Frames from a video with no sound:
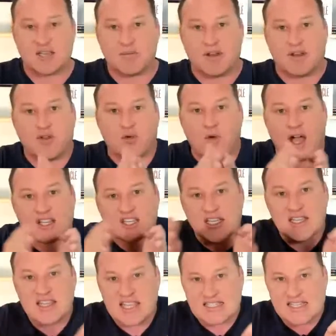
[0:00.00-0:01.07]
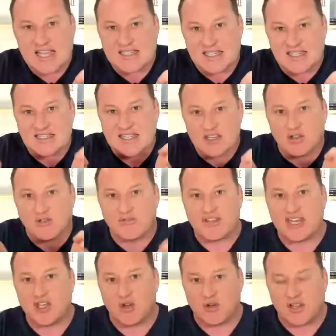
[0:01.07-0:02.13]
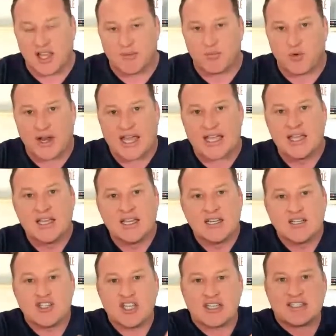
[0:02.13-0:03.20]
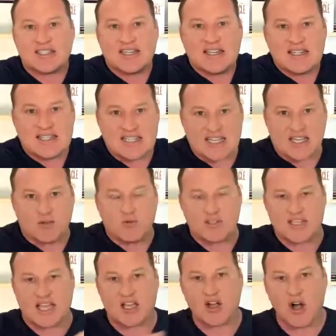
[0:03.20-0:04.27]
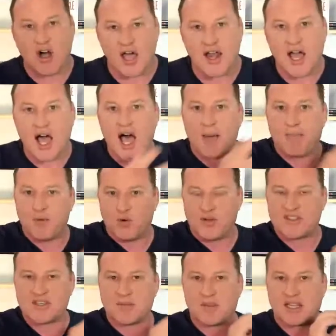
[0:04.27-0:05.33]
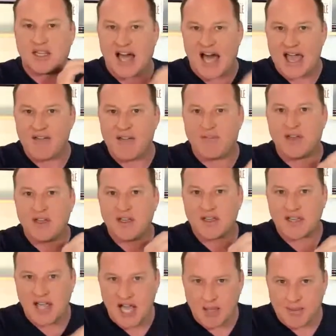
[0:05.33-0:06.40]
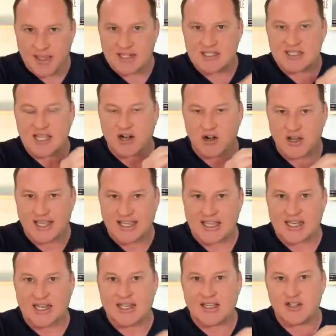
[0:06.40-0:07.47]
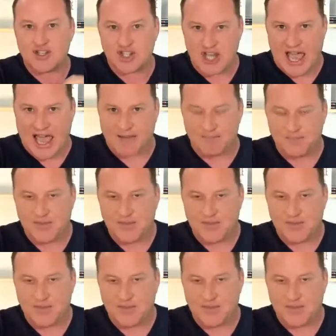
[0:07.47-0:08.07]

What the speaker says: But if you're watching this as a single video clip, what I just did was I caught up with some of the live comments that are in chat.